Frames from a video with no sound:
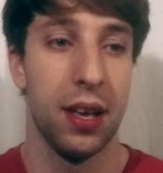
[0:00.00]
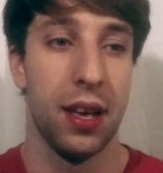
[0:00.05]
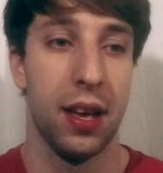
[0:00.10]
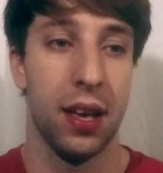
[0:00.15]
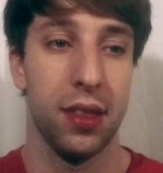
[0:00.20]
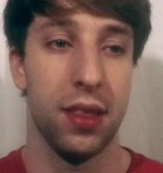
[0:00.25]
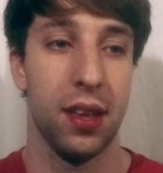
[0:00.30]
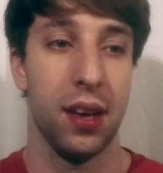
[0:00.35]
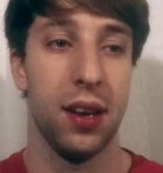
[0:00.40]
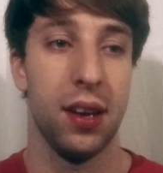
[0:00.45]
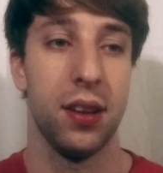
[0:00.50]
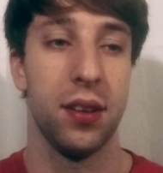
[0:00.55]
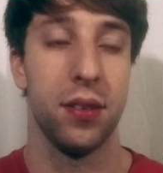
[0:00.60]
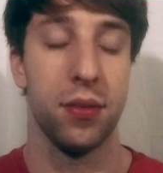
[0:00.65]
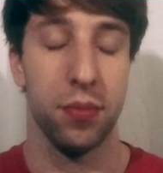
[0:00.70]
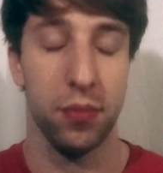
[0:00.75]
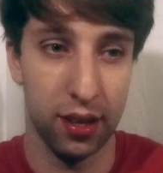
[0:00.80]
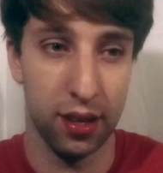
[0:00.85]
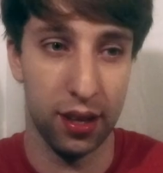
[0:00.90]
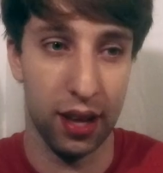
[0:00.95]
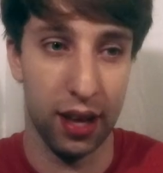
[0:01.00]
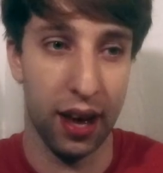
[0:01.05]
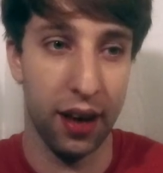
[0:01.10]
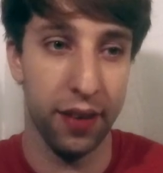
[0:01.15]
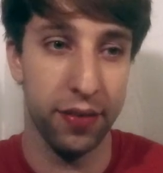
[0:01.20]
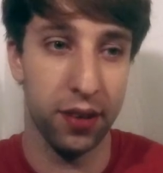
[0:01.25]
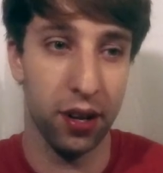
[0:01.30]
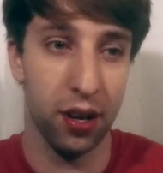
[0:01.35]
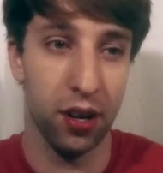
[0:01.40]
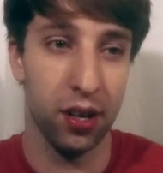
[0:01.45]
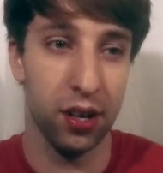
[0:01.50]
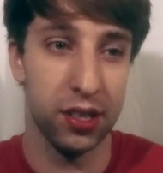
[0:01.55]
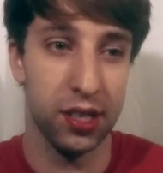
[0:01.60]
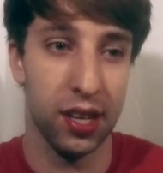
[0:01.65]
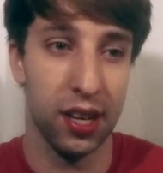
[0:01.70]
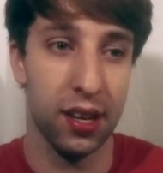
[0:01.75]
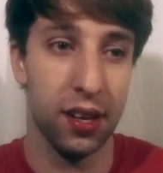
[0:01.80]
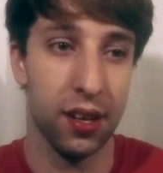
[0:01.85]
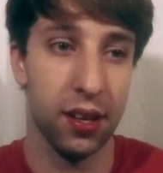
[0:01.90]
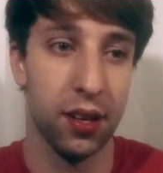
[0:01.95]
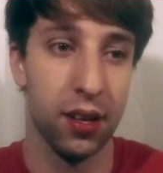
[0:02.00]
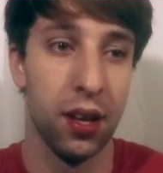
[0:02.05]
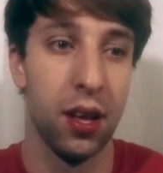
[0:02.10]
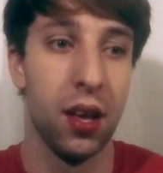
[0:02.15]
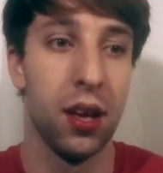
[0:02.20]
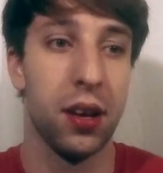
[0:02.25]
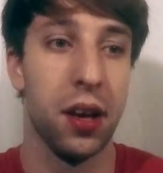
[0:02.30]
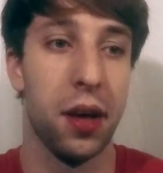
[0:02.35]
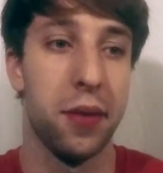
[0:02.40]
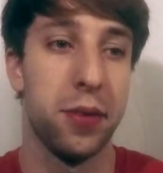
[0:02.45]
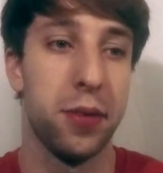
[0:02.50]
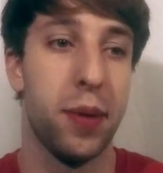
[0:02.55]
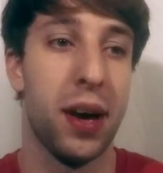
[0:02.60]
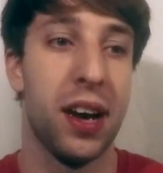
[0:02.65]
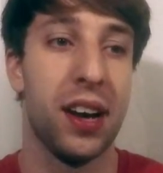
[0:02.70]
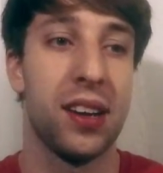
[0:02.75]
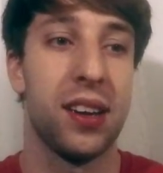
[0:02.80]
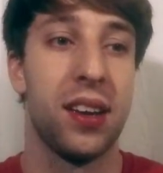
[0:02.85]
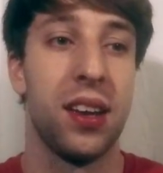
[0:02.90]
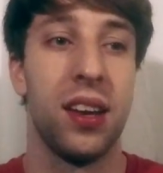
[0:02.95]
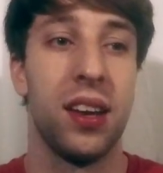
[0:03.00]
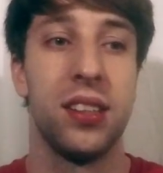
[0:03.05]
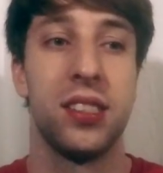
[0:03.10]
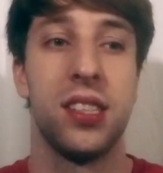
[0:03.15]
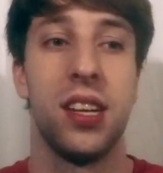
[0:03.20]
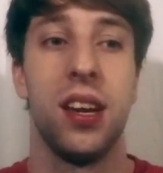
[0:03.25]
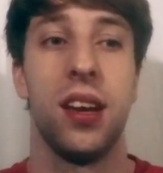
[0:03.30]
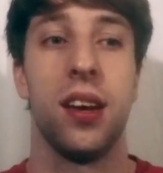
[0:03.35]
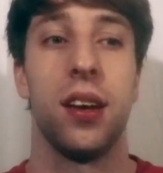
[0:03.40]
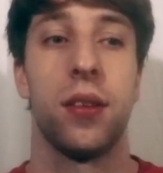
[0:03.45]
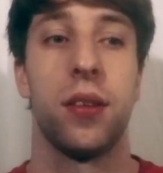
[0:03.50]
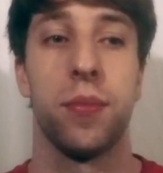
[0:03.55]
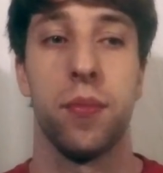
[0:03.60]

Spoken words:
And then after she comes back, she